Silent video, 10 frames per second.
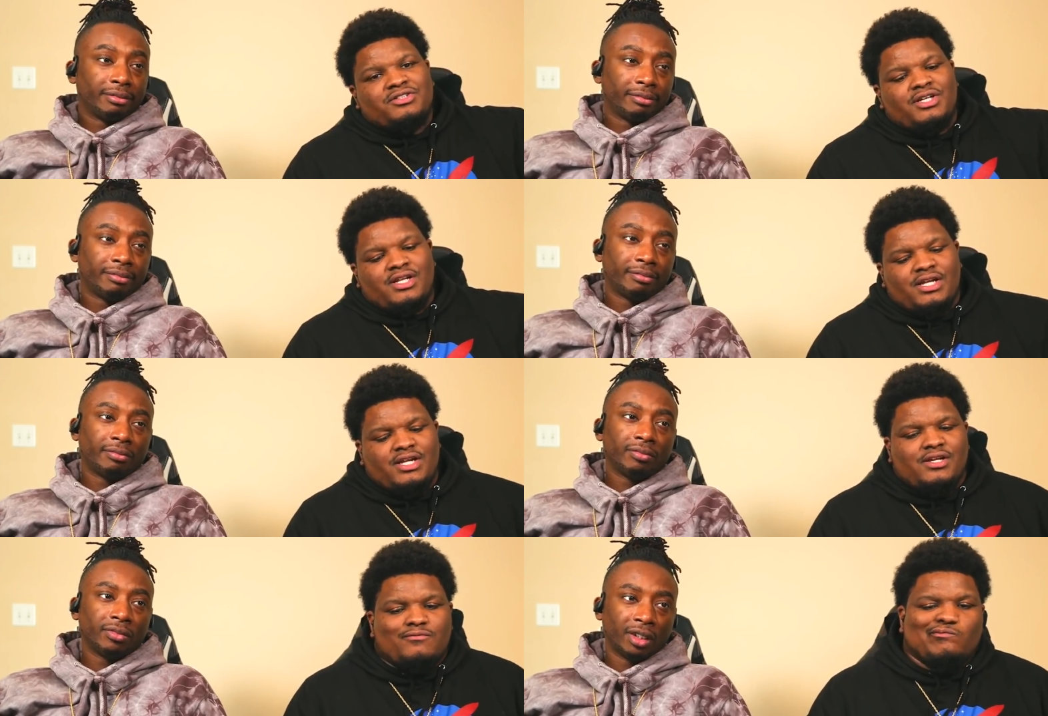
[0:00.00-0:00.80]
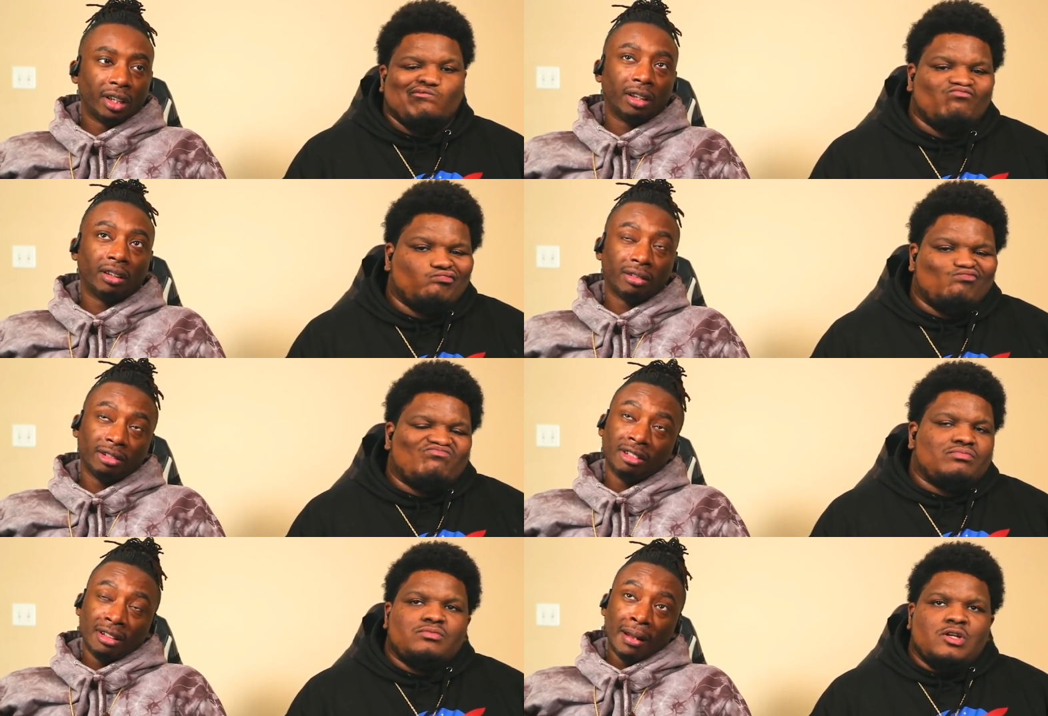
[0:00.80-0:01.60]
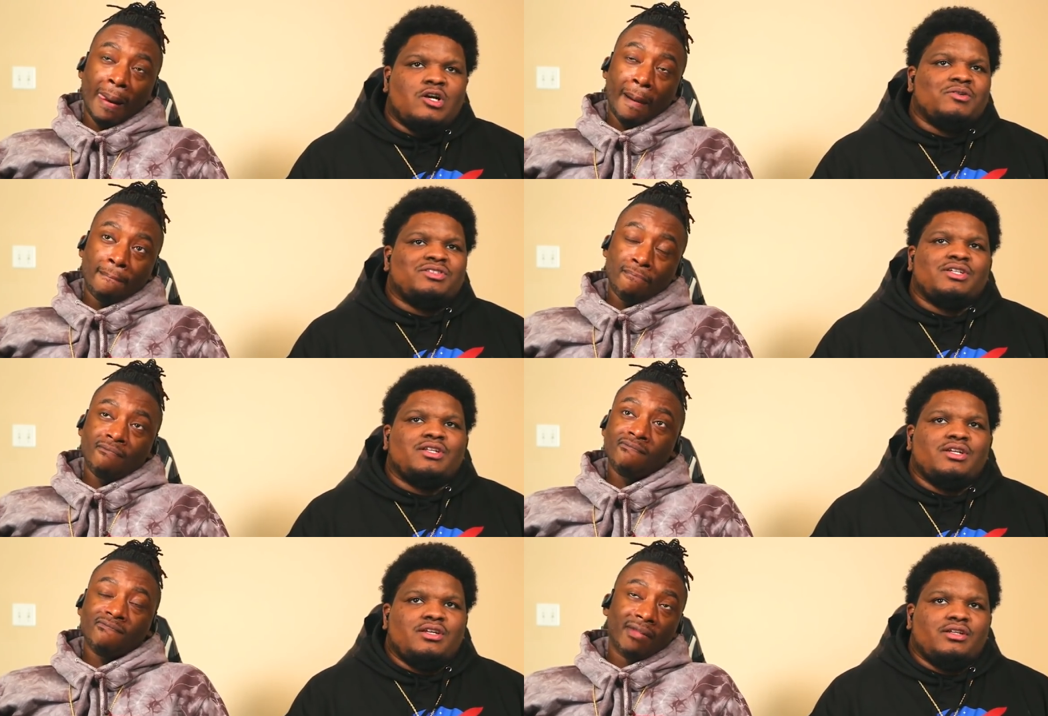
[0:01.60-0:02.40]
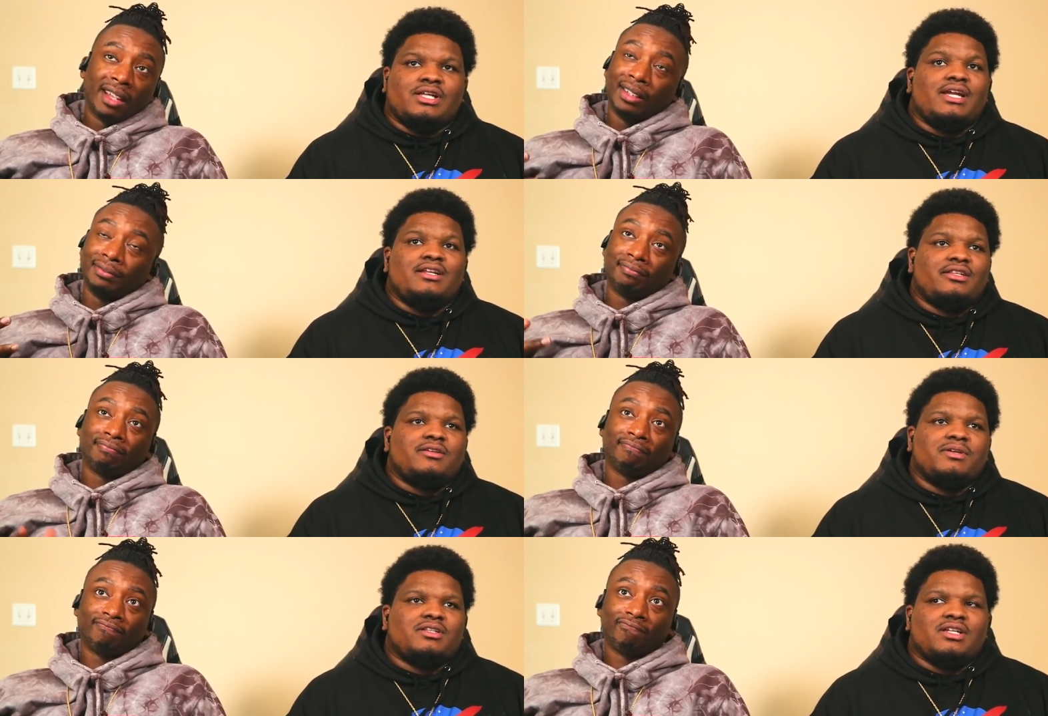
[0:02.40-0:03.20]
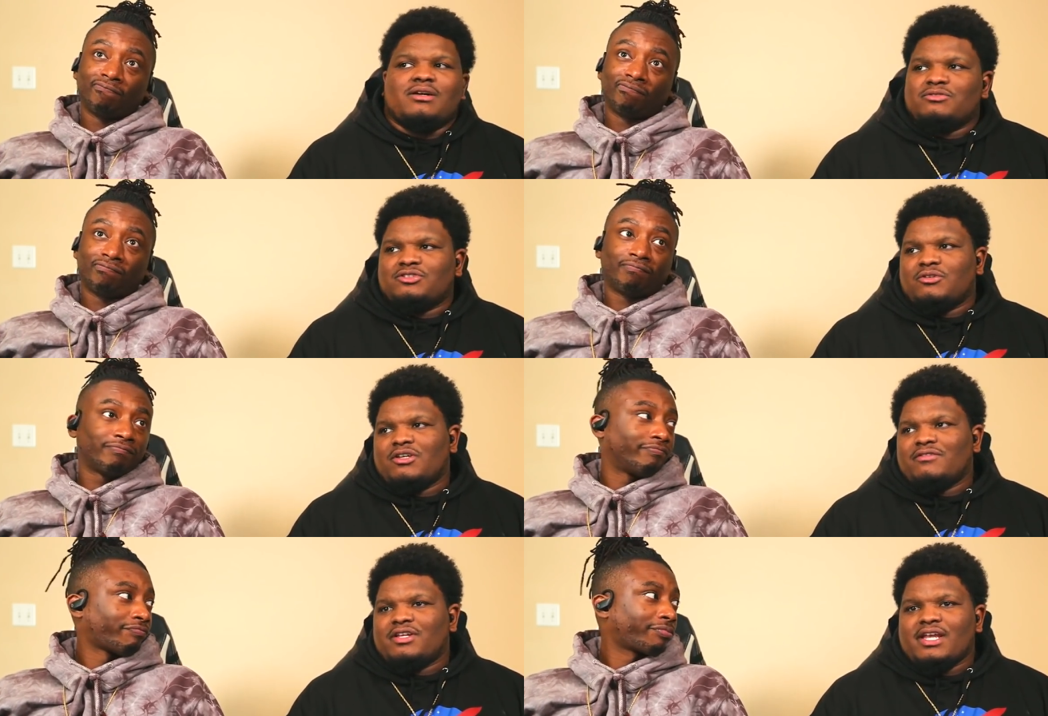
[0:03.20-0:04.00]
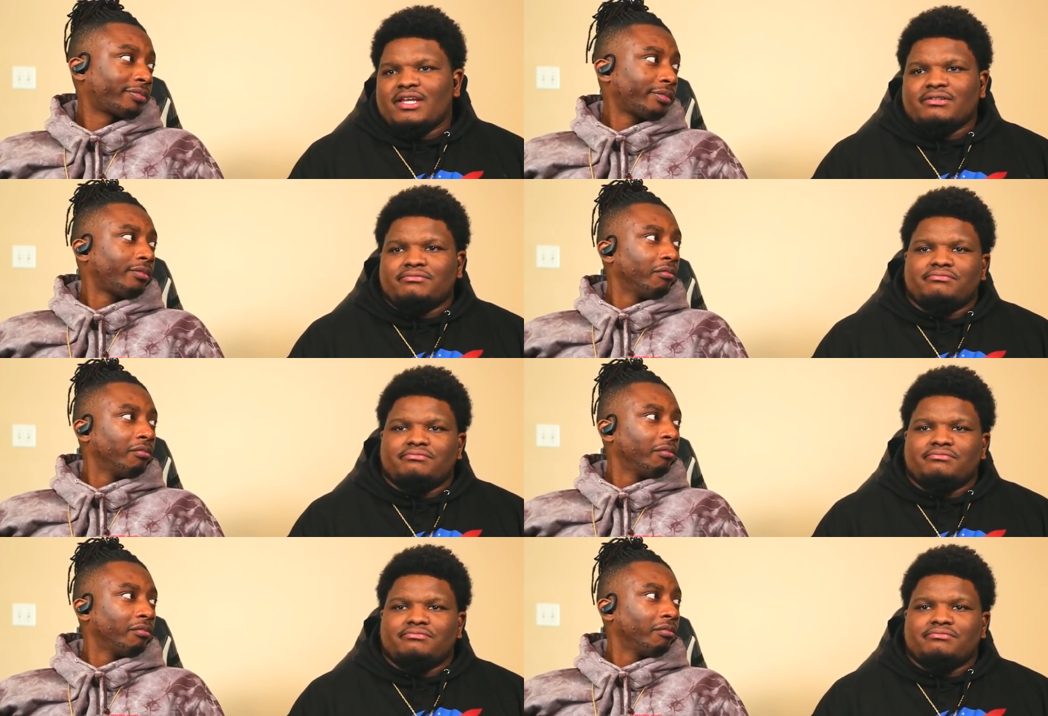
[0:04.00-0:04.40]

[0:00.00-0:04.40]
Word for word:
Speaker 1: thinking ahead. Yeah. Always thinking ahead. I ain't thinking about that. I was gonna give it a cake.